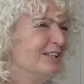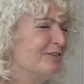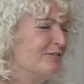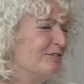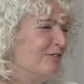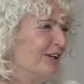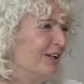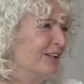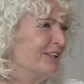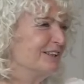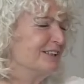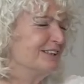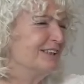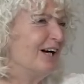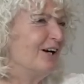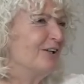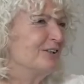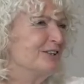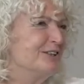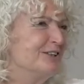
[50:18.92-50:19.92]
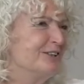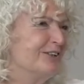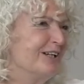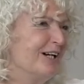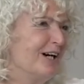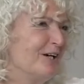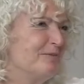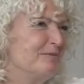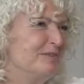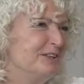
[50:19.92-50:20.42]
further south you
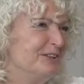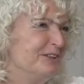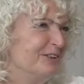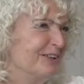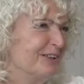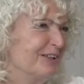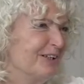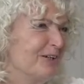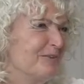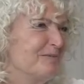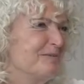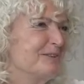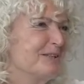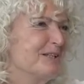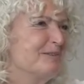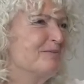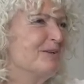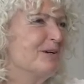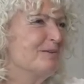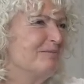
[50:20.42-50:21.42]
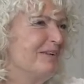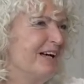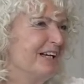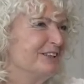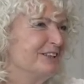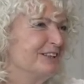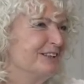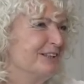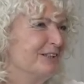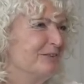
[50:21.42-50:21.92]
come in Europe, the more
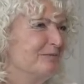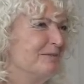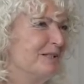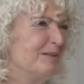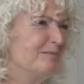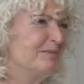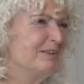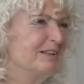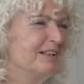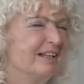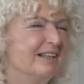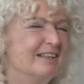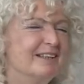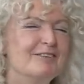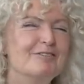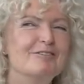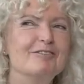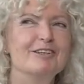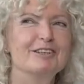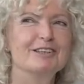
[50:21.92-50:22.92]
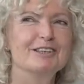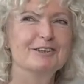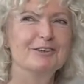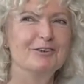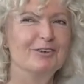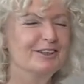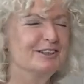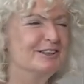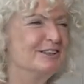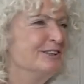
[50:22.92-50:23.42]
passionate people get. The further
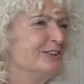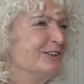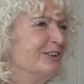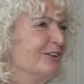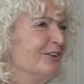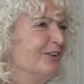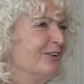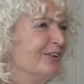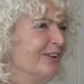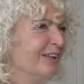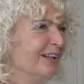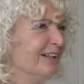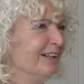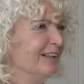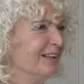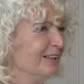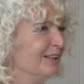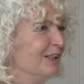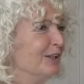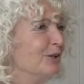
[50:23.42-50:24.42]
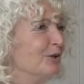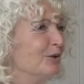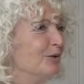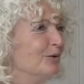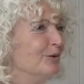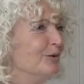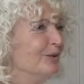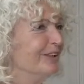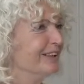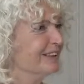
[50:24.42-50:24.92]
north you go, the
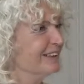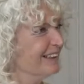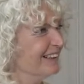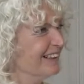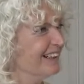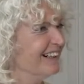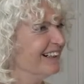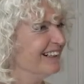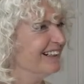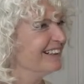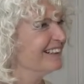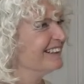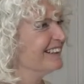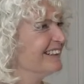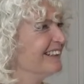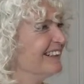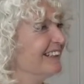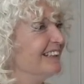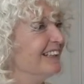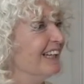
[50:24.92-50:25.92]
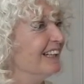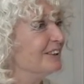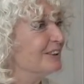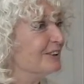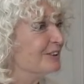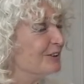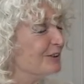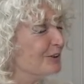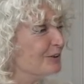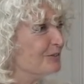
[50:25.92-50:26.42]
cooler they are. It has
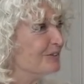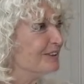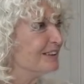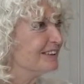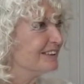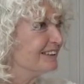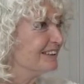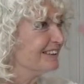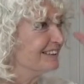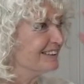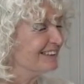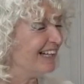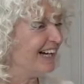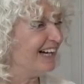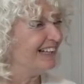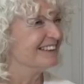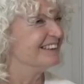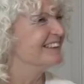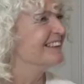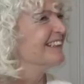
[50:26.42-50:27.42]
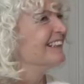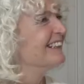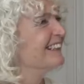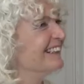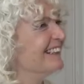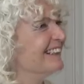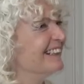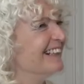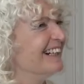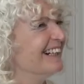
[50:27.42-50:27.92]
to do with the sun,
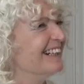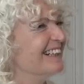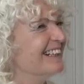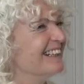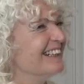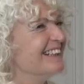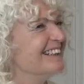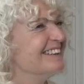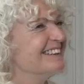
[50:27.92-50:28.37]
I guess.